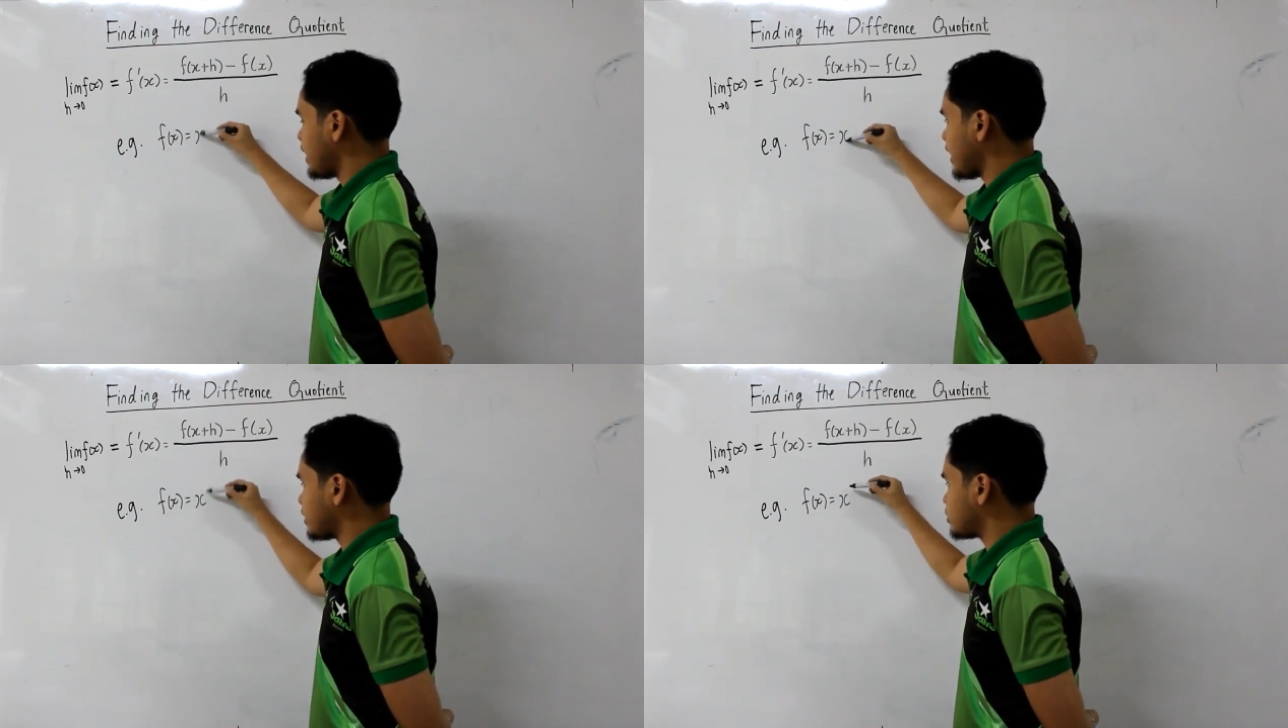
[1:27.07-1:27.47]

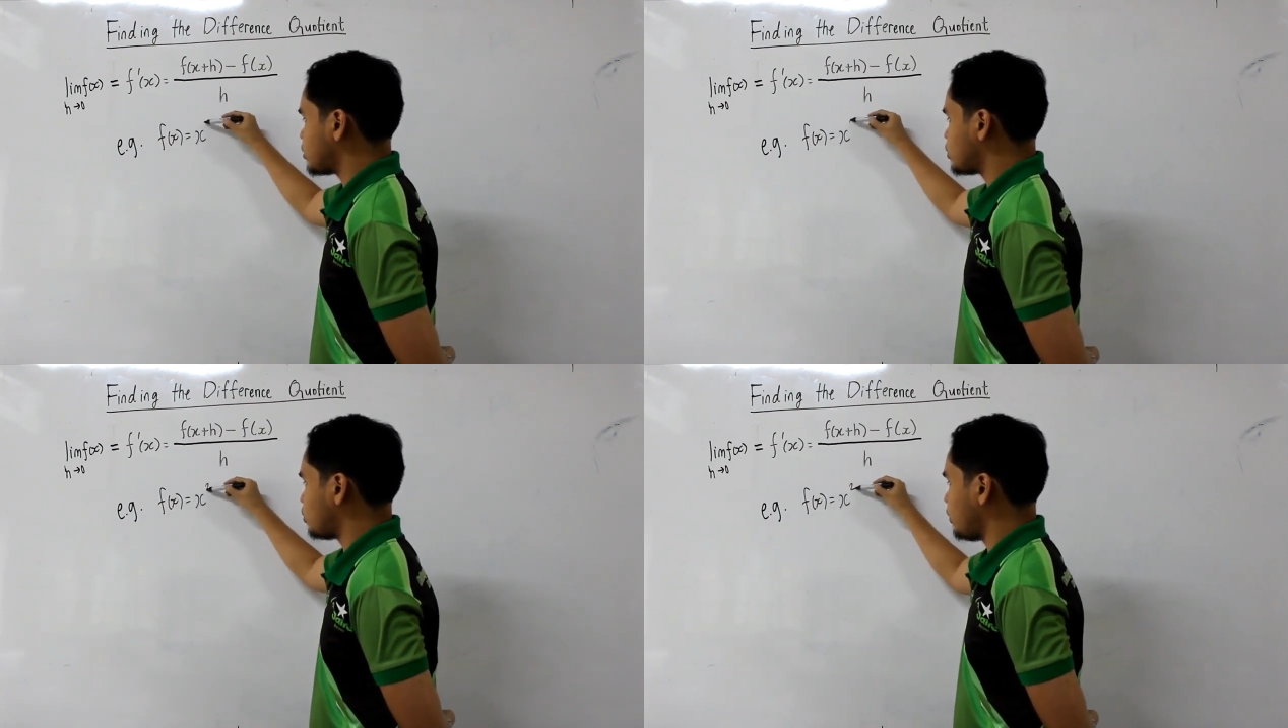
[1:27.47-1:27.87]

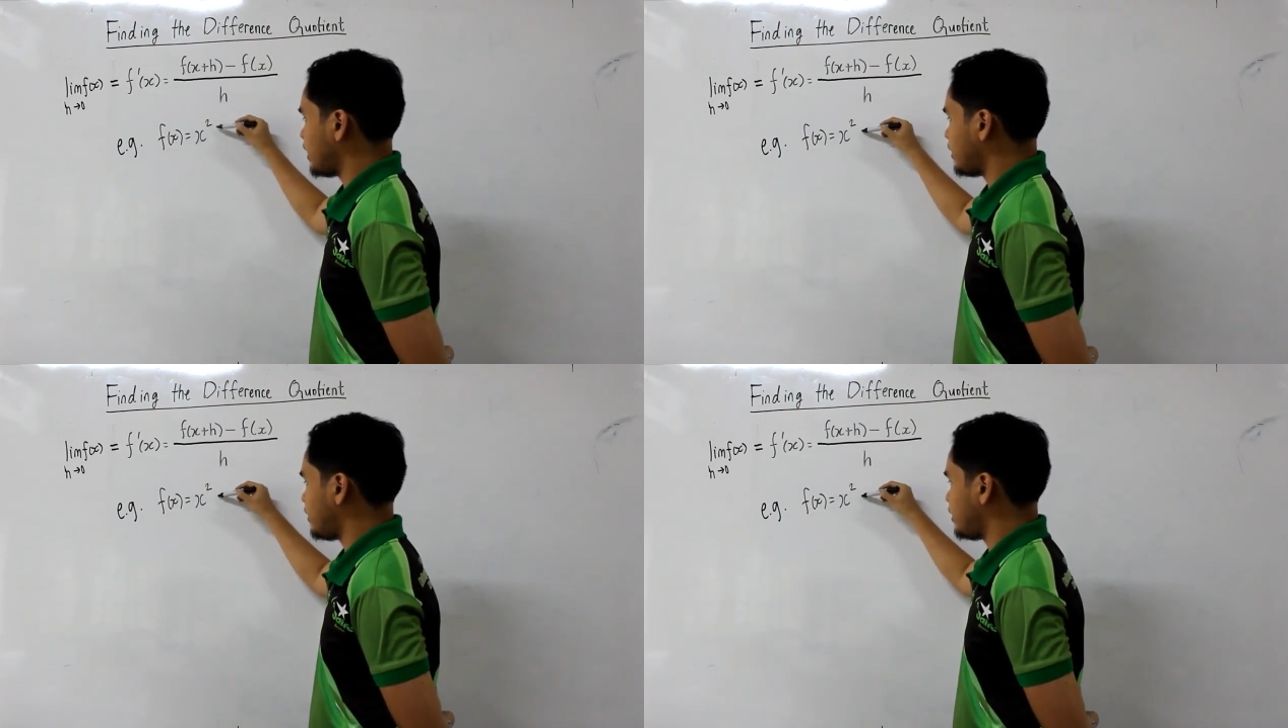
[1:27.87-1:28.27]
x
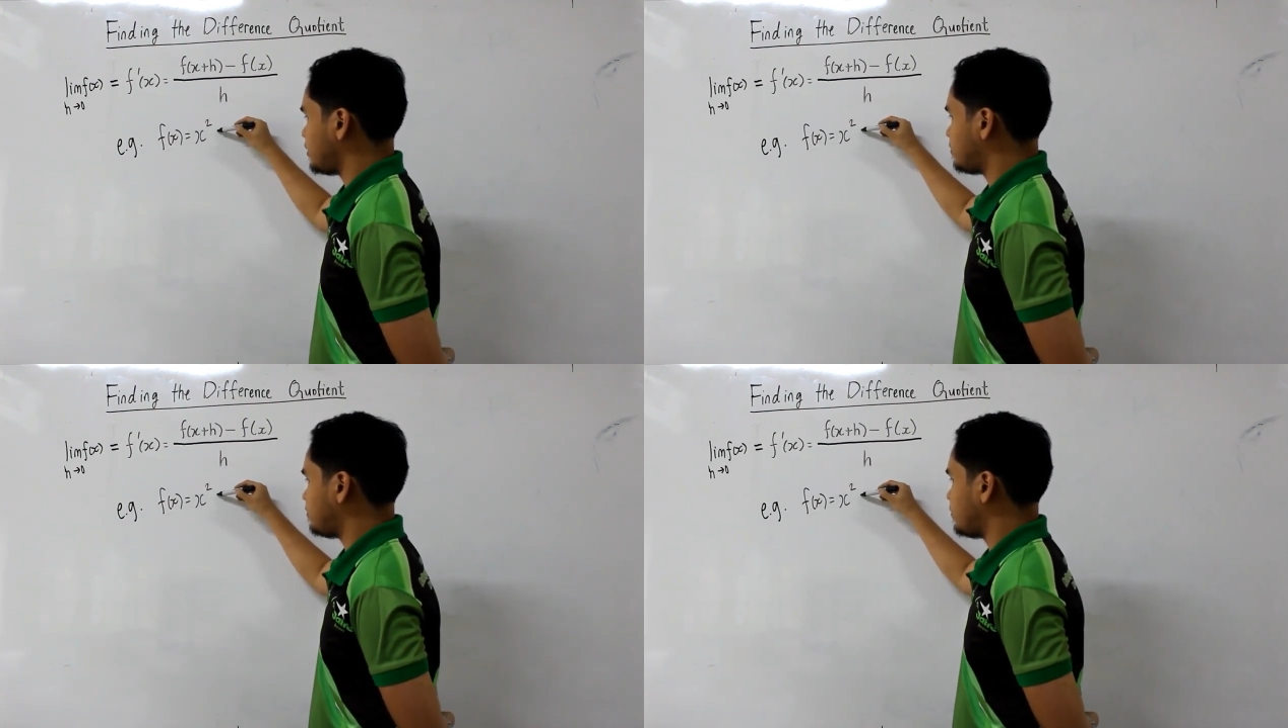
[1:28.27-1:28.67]

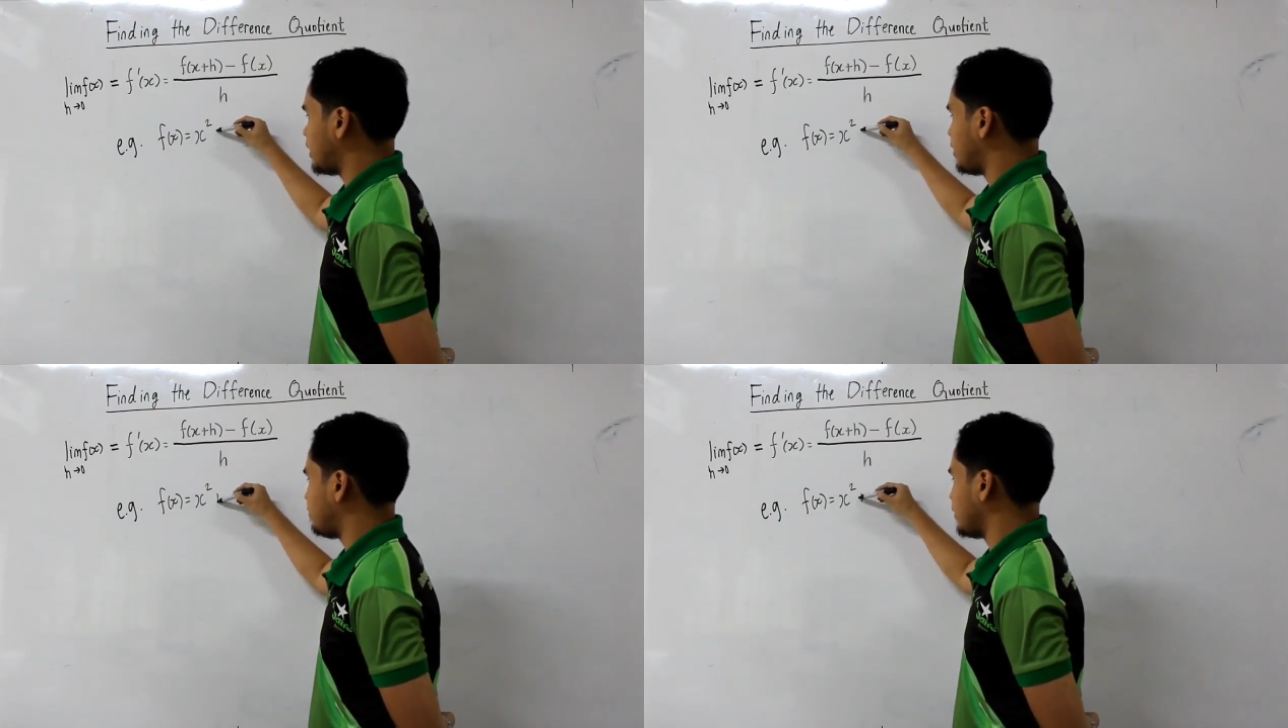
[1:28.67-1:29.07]
squared
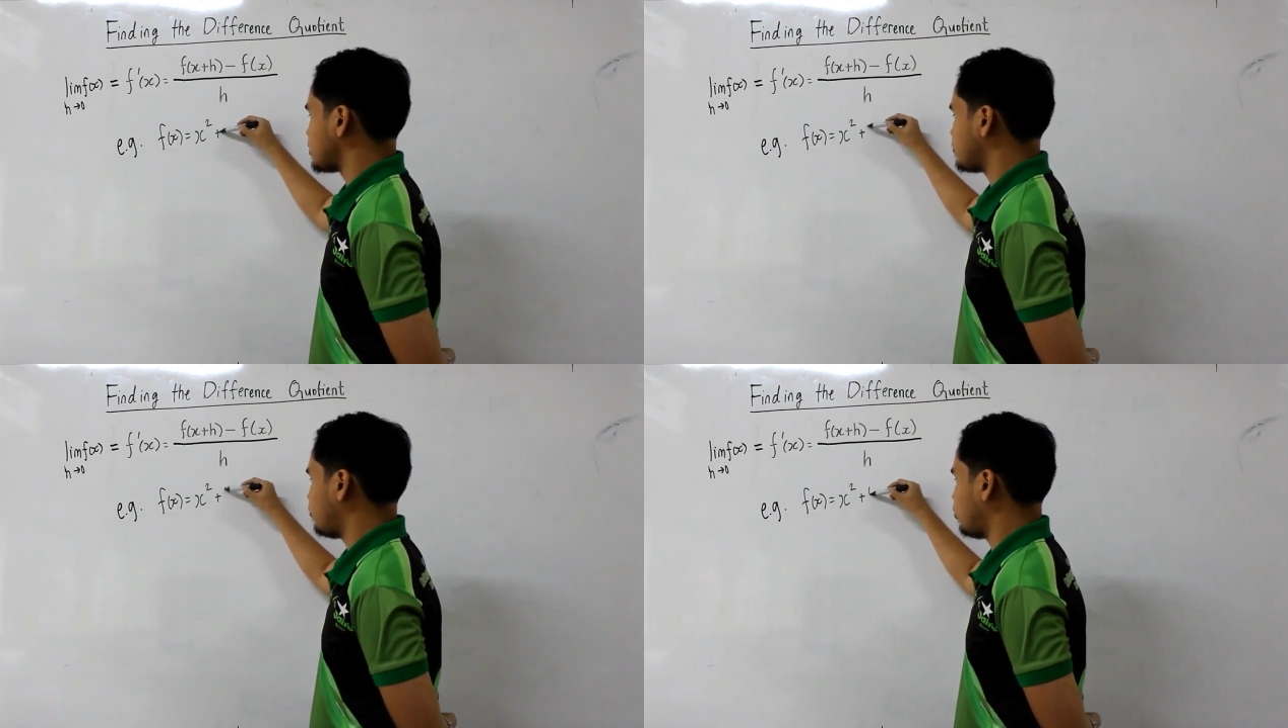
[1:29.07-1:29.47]

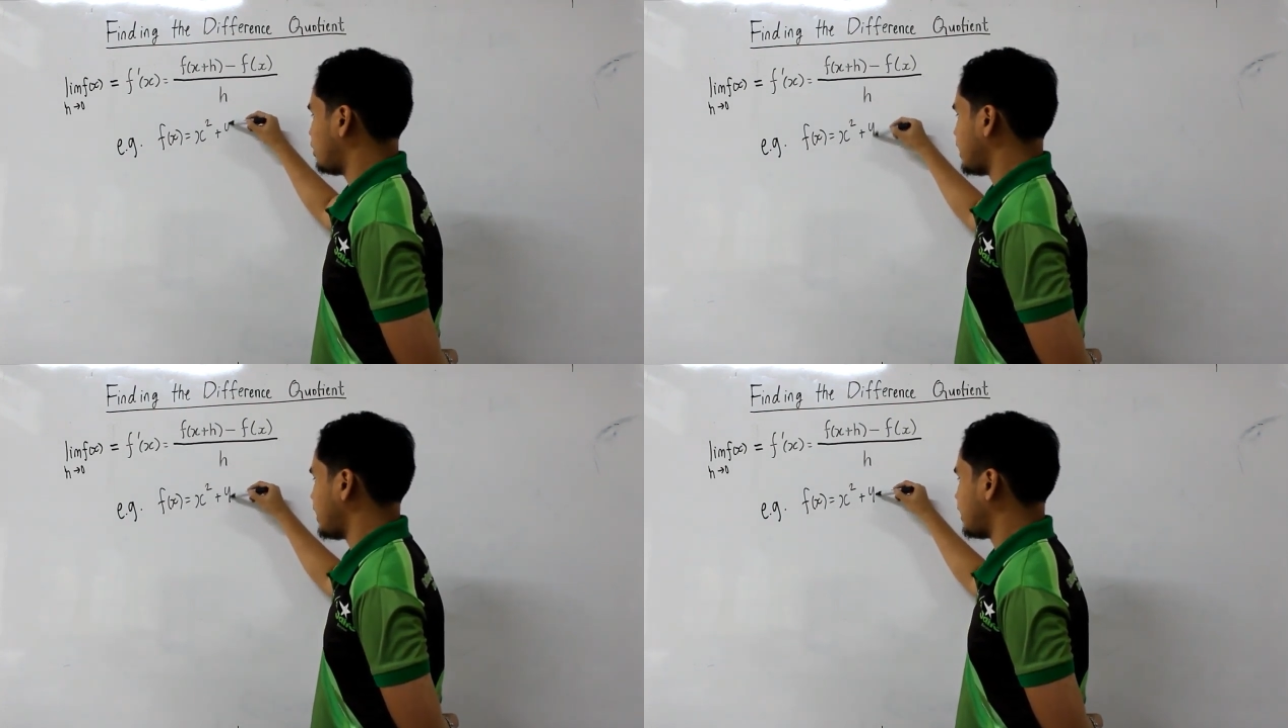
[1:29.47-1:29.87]
plus
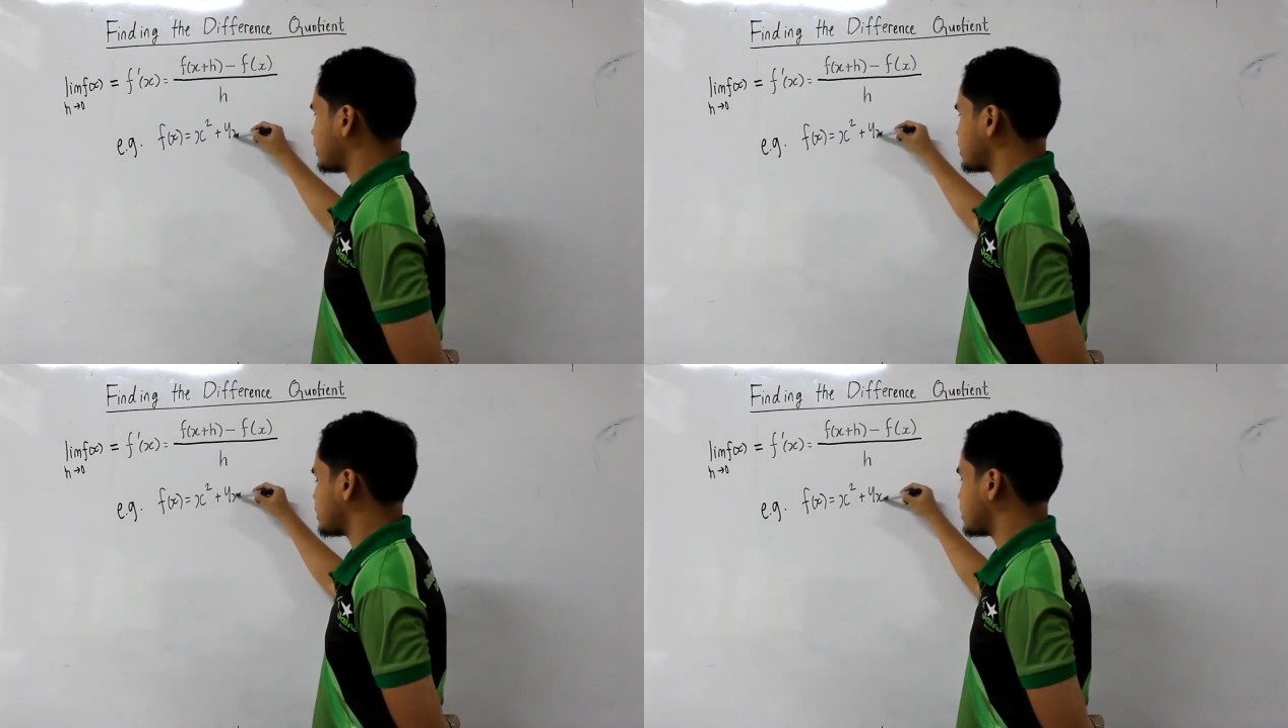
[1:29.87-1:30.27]

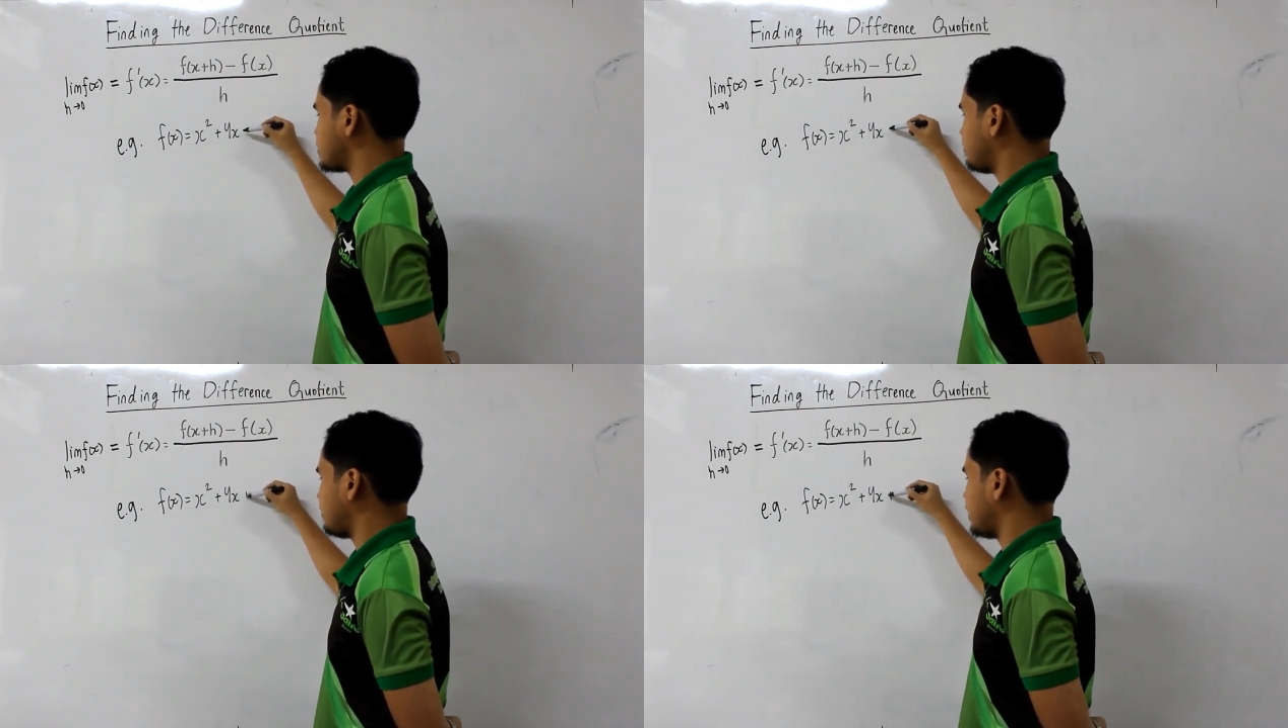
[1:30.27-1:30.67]
4x
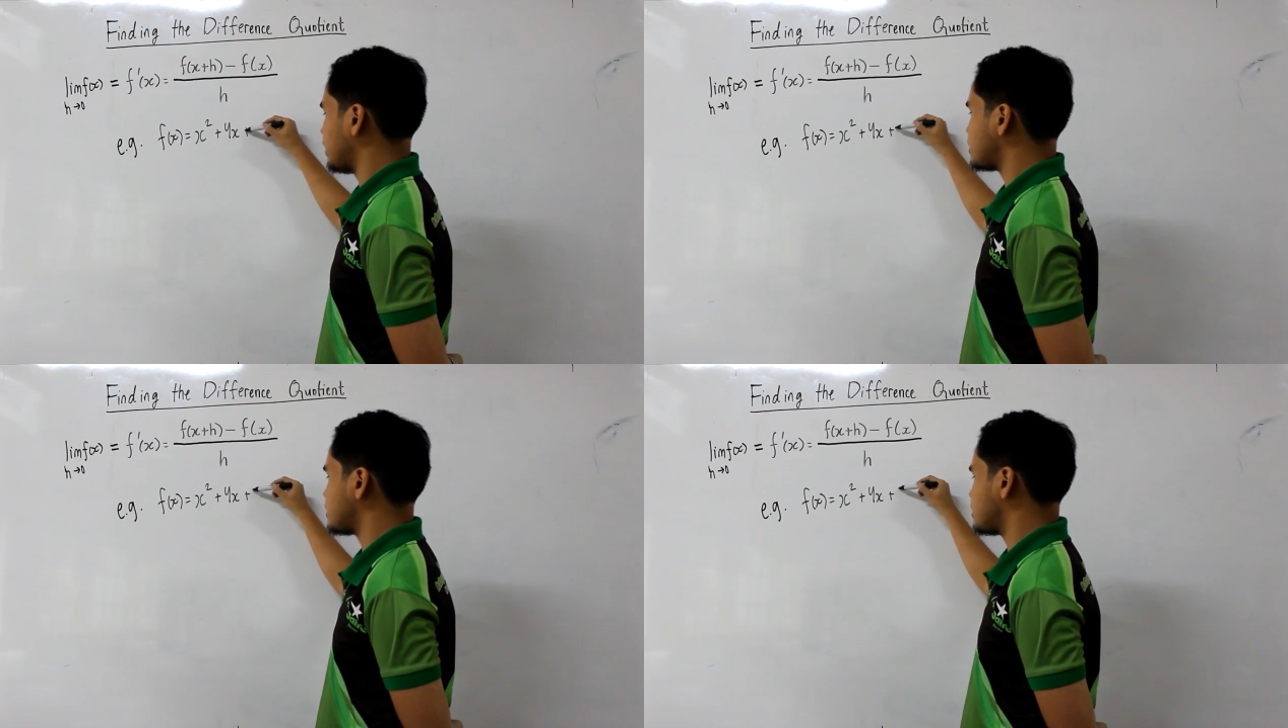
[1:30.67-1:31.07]

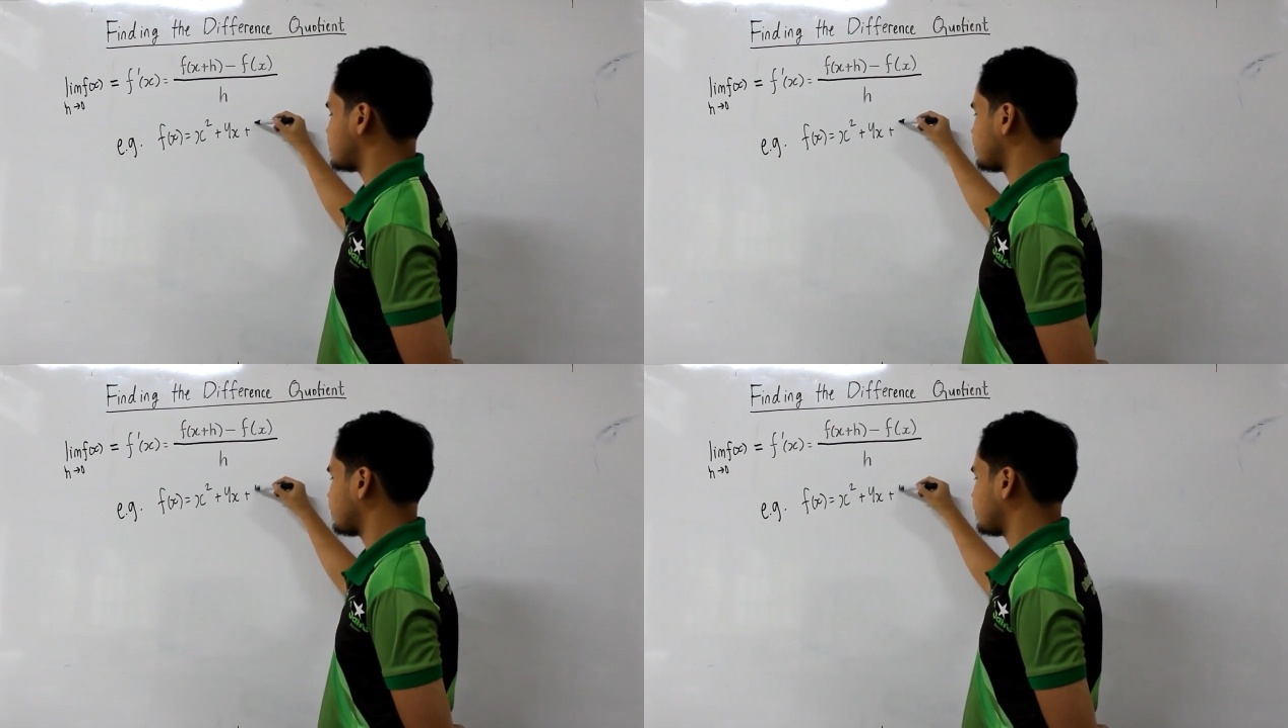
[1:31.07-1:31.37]
plus